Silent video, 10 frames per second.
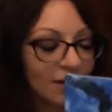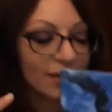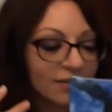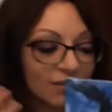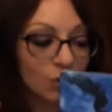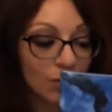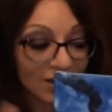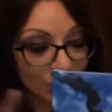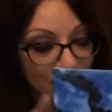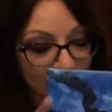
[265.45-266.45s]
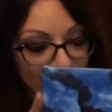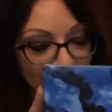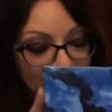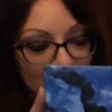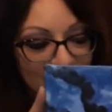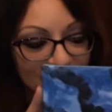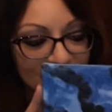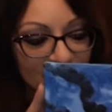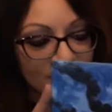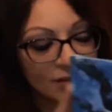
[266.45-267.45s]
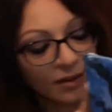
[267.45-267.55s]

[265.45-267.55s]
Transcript: So that's what this one is based on.